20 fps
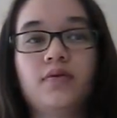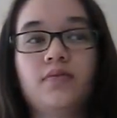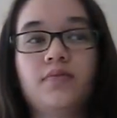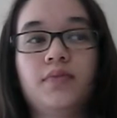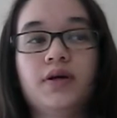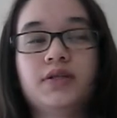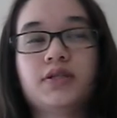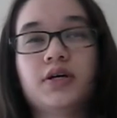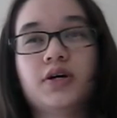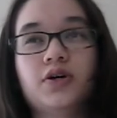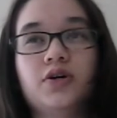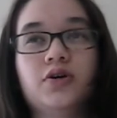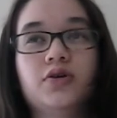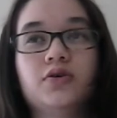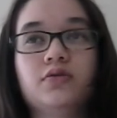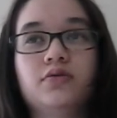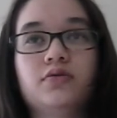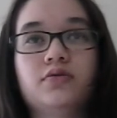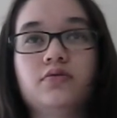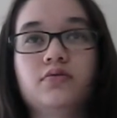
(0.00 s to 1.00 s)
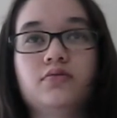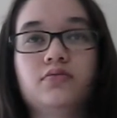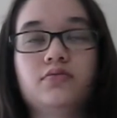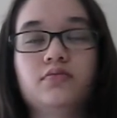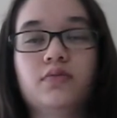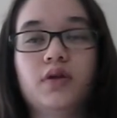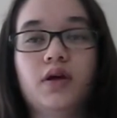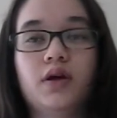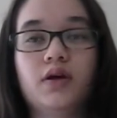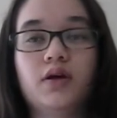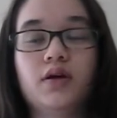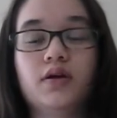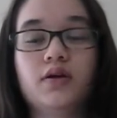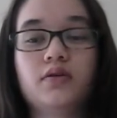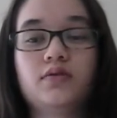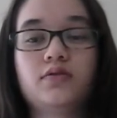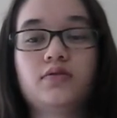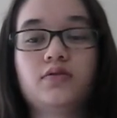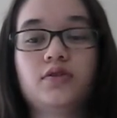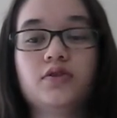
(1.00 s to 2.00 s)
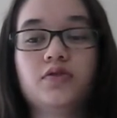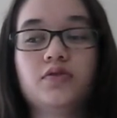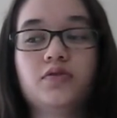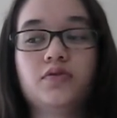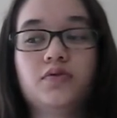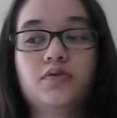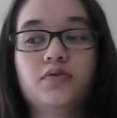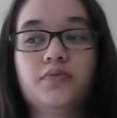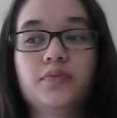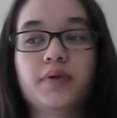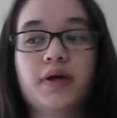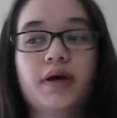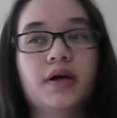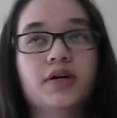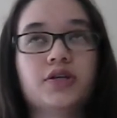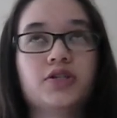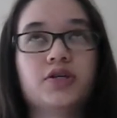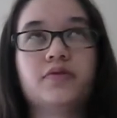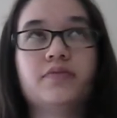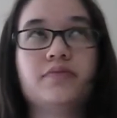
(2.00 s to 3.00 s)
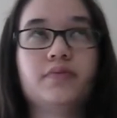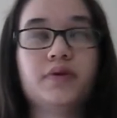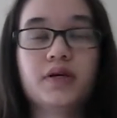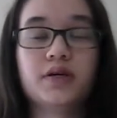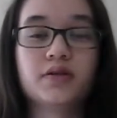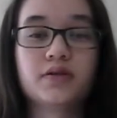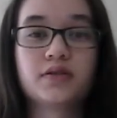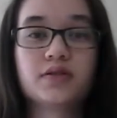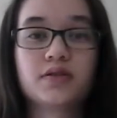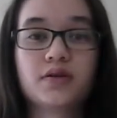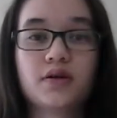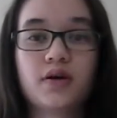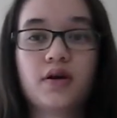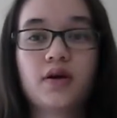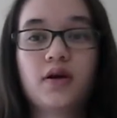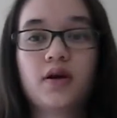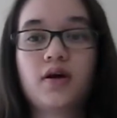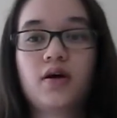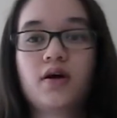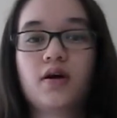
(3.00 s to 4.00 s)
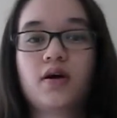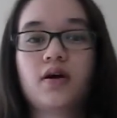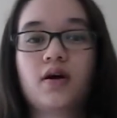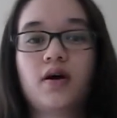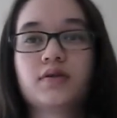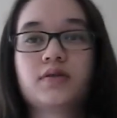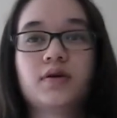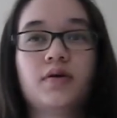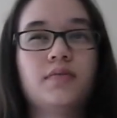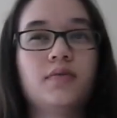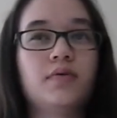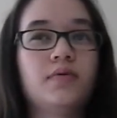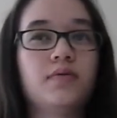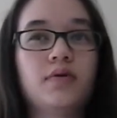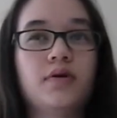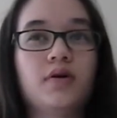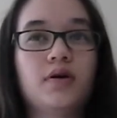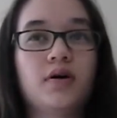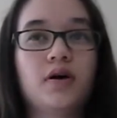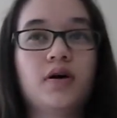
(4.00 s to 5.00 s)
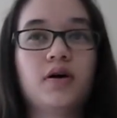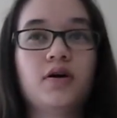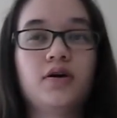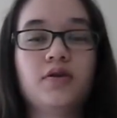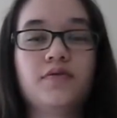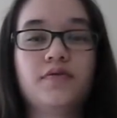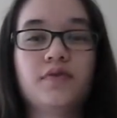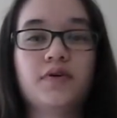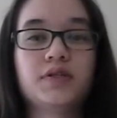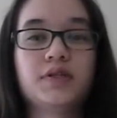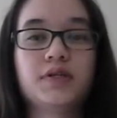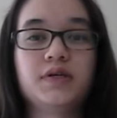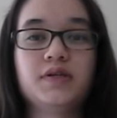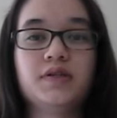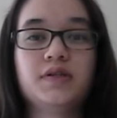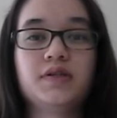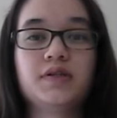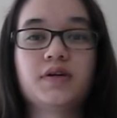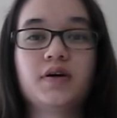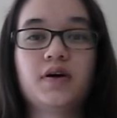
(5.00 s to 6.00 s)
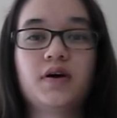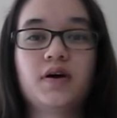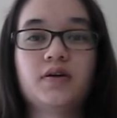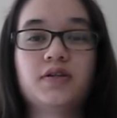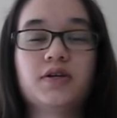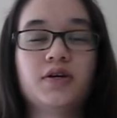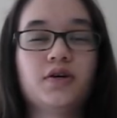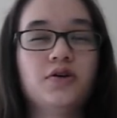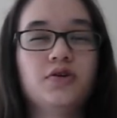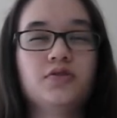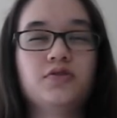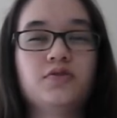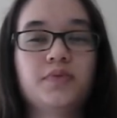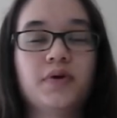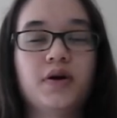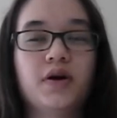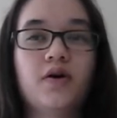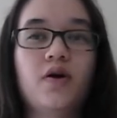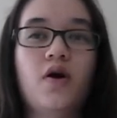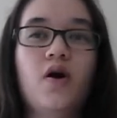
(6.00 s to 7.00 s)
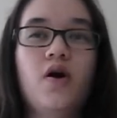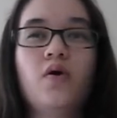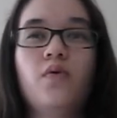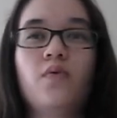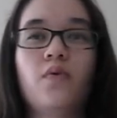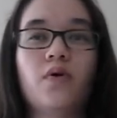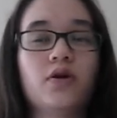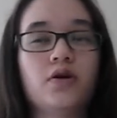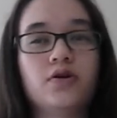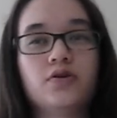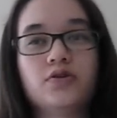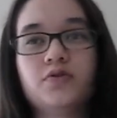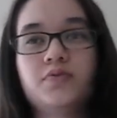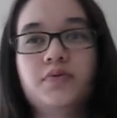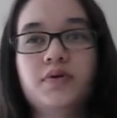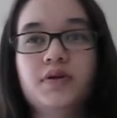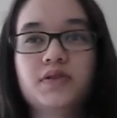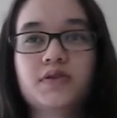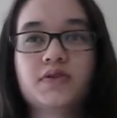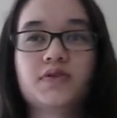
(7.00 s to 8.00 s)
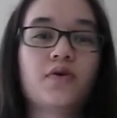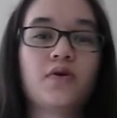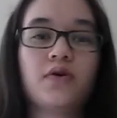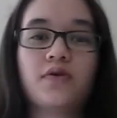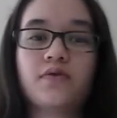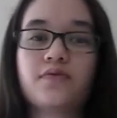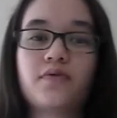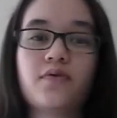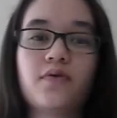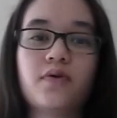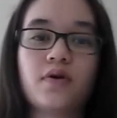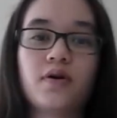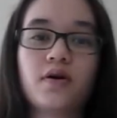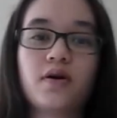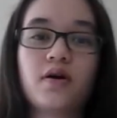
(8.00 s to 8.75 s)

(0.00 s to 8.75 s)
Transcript: might tell you like to play a certain piece. Some uh, universities uh, tell you to play one or two pieces or four.